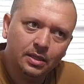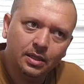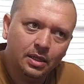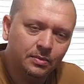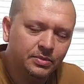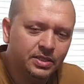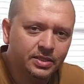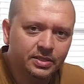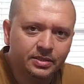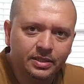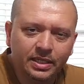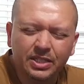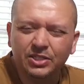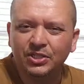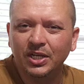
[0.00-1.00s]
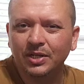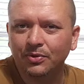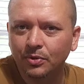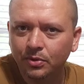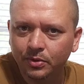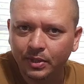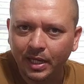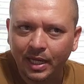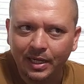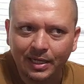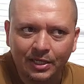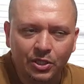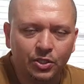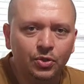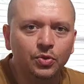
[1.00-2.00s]
I'm just in general not a
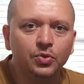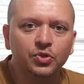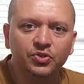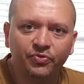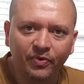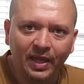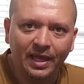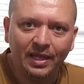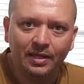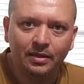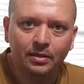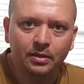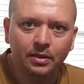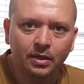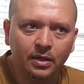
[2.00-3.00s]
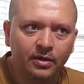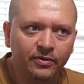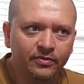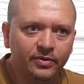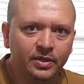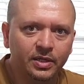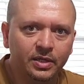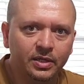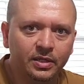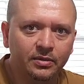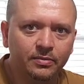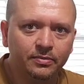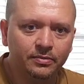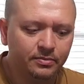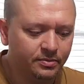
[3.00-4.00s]
huge fan of the
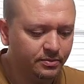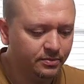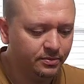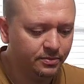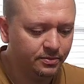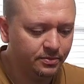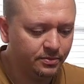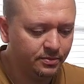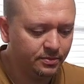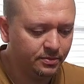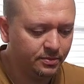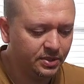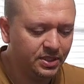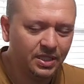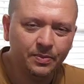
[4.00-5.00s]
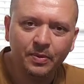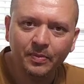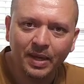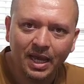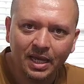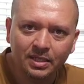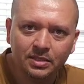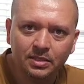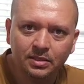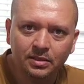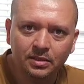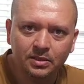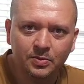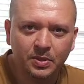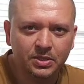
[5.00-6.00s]
sleeping bags,
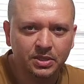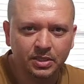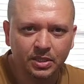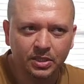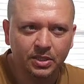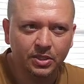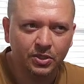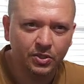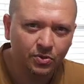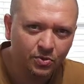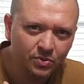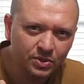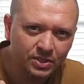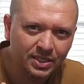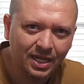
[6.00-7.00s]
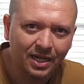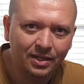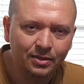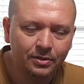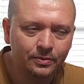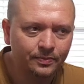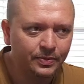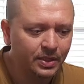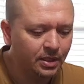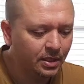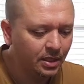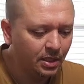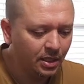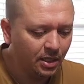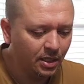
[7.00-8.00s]
especially the Cocoon style,
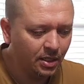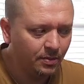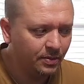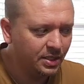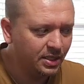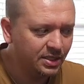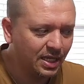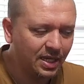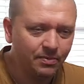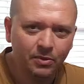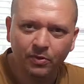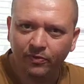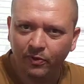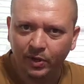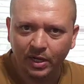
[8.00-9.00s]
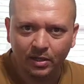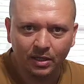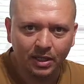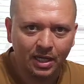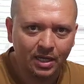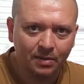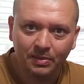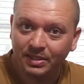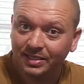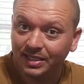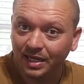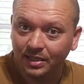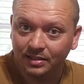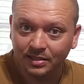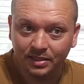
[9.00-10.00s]
because I move around a lot. I'm a
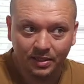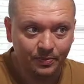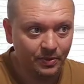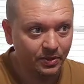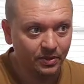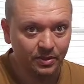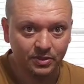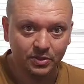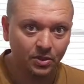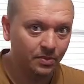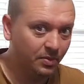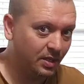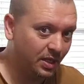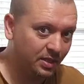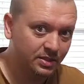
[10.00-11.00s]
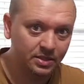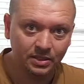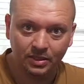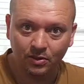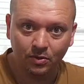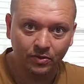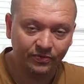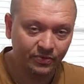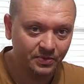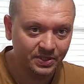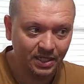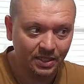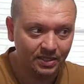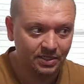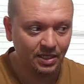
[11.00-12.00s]
side sleeper, and so I'm constantly going from
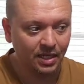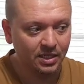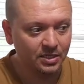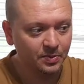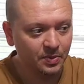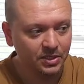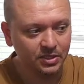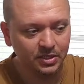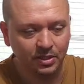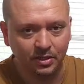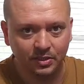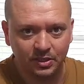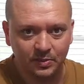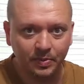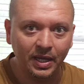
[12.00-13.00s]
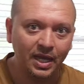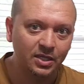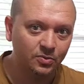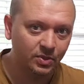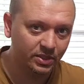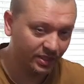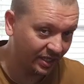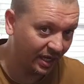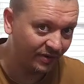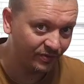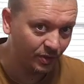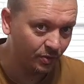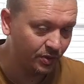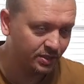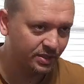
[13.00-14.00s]
side to side, especially on these pads. One thing I've
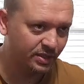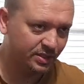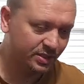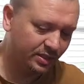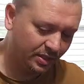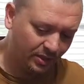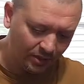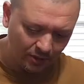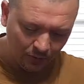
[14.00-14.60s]
noticed is,